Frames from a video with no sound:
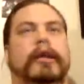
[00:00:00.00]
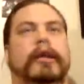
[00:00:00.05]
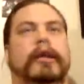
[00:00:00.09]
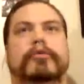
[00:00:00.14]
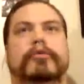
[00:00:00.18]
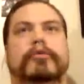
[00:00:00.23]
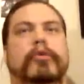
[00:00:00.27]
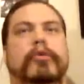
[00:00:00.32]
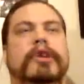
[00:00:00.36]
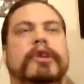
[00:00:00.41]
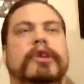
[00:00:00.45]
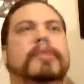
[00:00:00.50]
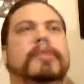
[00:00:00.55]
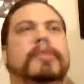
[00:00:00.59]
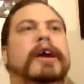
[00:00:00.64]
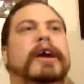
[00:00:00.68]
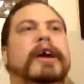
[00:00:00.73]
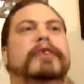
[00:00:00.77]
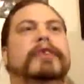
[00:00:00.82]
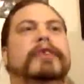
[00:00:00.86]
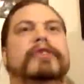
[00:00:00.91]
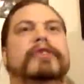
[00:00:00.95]
Like a
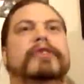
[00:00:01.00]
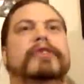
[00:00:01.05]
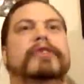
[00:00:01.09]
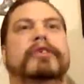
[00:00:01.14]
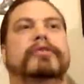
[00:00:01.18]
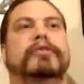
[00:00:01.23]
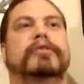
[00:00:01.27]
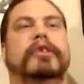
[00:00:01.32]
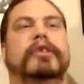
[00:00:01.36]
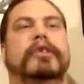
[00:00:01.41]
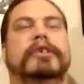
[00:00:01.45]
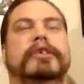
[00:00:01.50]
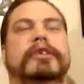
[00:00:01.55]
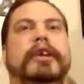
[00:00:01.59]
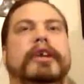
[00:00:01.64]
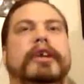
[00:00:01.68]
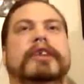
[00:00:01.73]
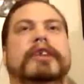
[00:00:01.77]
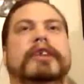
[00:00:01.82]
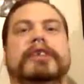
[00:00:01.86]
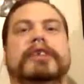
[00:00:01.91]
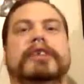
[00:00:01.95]
20-page thing you see that,
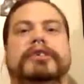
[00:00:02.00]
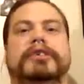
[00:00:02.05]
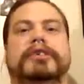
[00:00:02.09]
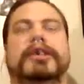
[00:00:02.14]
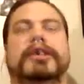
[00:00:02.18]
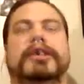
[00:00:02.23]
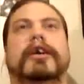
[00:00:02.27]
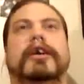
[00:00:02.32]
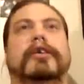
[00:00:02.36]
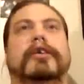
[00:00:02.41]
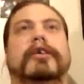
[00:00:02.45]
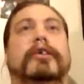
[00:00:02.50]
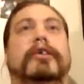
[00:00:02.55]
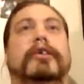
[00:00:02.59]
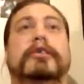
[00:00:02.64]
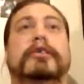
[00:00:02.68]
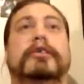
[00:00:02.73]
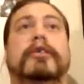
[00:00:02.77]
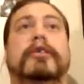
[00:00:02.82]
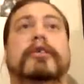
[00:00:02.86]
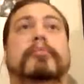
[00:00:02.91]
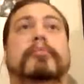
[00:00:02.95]
and it's hysterical,
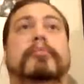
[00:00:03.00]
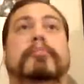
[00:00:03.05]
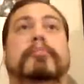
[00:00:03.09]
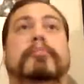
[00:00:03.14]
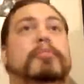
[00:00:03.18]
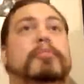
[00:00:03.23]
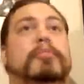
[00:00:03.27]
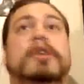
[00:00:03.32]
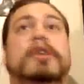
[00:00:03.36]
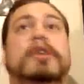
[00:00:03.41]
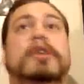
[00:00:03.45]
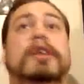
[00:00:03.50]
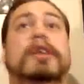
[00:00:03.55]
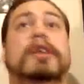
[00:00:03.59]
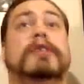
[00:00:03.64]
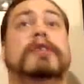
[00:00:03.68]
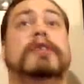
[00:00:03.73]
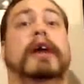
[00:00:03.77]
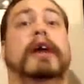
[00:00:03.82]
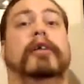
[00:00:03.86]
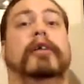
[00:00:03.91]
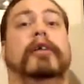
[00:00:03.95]
and you don't
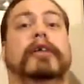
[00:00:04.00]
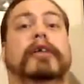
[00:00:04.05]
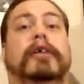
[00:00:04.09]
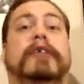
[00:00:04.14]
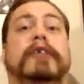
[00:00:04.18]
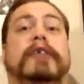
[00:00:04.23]
need dialogue.